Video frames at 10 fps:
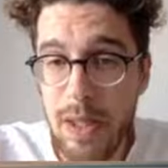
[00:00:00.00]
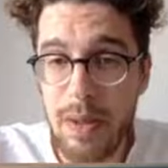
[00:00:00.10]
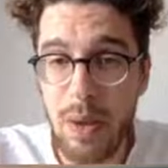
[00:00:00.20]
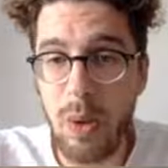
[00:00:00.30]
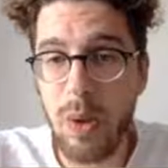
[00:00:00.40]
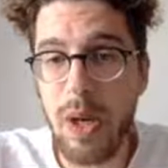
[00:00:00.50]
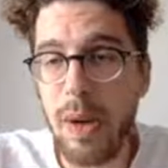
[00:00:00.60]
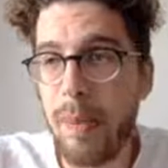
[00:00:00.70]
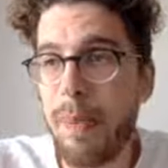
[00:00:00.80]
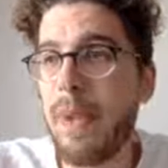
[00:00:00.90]
so
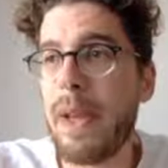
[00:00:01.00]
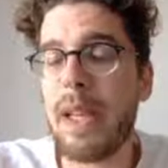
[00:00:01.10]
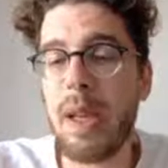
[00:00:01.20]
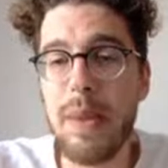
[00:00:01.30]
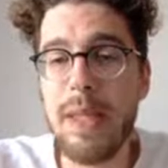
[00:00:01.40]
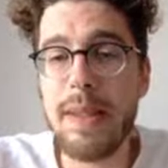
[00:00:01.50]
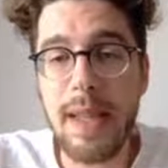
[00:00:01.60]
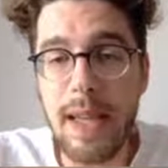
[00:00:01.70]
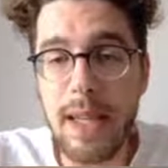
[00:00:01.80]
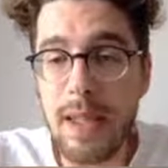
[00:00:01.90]
that can be
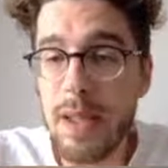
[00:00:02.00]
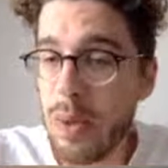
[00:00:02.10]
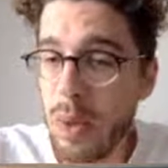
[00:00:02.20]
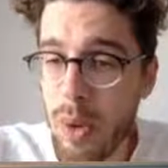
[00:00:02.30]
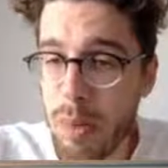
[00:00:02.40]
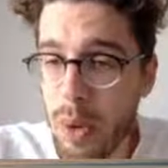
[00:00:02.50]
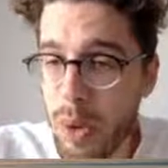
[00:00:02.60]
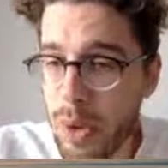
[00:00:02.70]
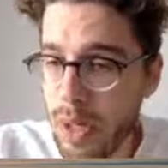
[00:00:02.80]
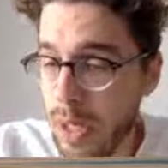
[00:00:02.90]
sand or
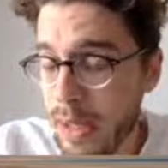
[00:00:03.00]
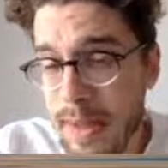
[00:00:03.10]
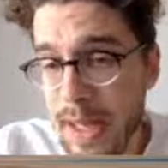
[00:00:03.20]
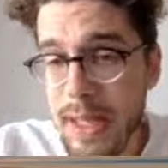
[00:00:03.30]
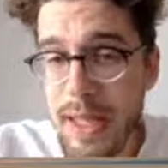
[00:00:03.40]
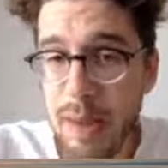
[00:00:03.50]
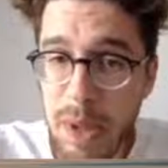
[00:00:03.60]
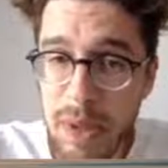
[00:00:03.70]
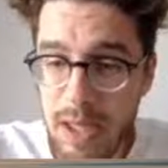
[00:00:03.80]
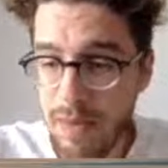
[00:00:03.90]
more sandy, muddy
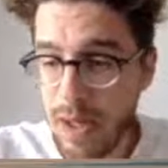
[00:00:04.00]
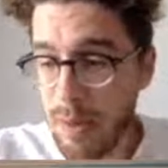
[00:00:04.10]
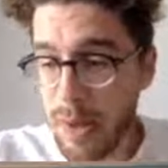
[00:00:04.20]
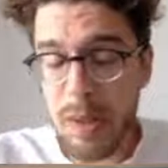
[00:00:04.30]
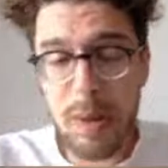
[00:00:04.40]
environment.